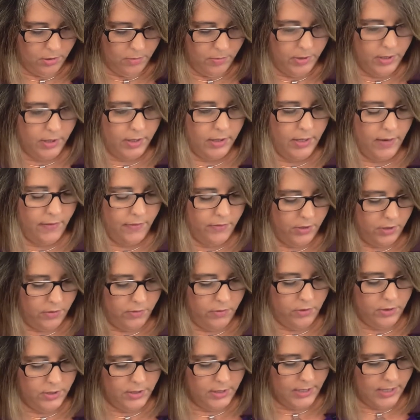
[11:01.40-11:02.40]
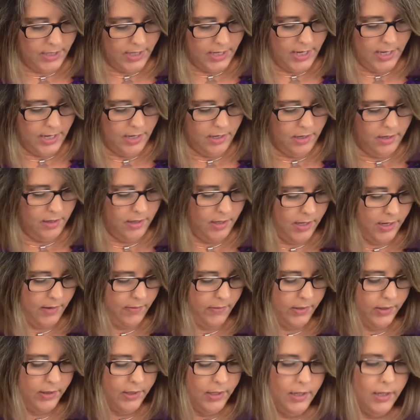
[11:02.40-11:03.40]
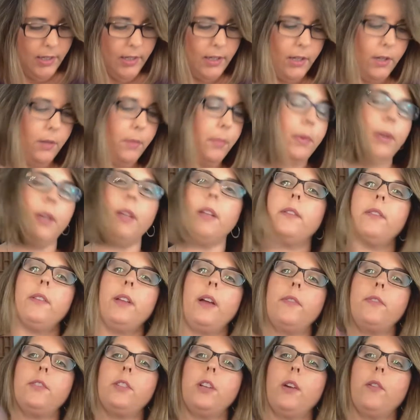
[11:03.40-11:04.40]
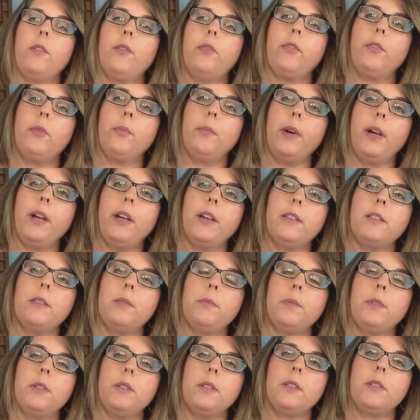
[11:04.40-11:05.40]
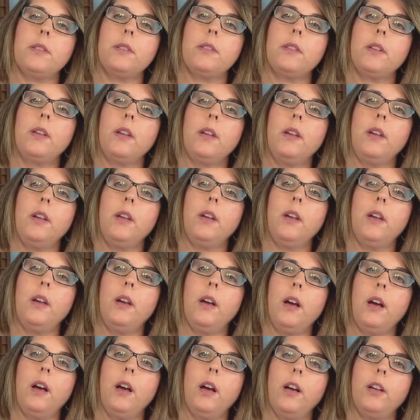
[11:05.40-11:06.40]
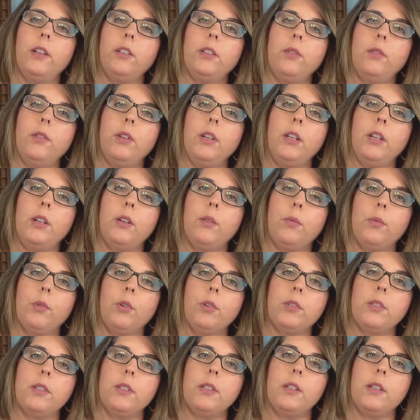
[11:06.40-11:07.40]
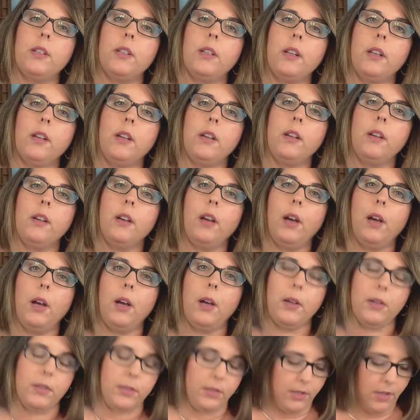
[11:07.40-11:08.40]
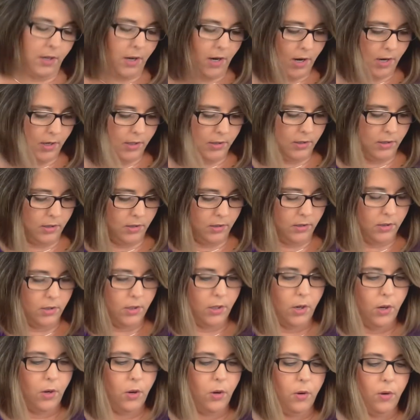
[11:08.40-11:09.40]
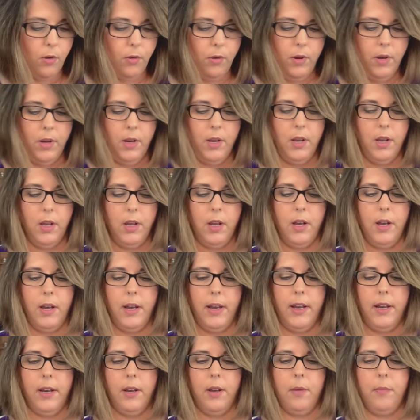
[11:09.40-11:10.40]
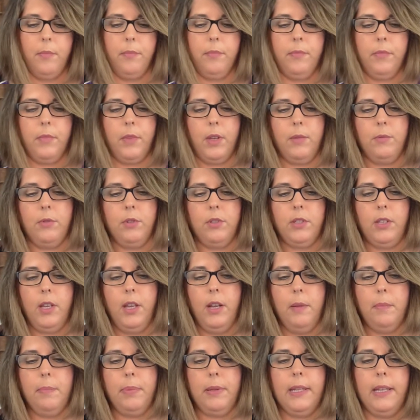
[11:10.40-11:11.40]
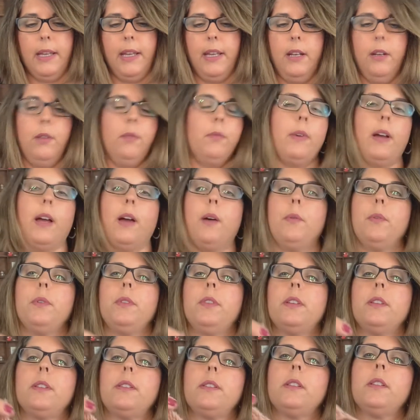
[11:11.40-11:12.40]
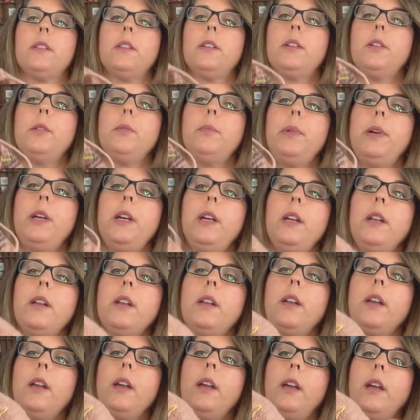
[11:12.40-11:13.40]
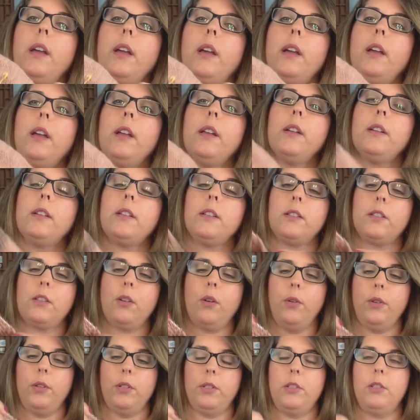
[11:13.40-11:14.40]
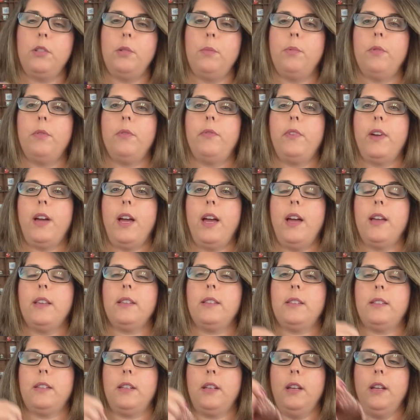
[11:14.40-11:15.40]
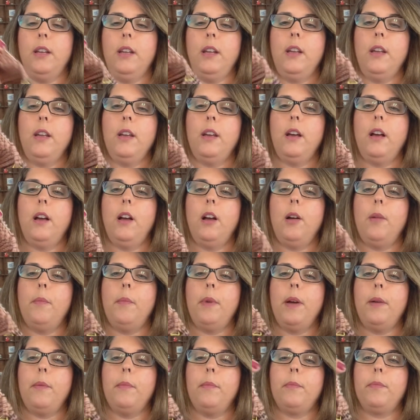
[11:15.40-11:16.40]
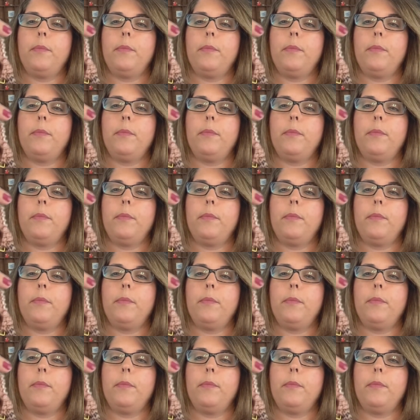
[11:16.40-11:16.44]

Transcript: bit of leftover skein, and then I have a little bit of leftover from my husband's unique worsted socks. So I'm just kind of playing around with this a little bit, and it's going super fast. I'm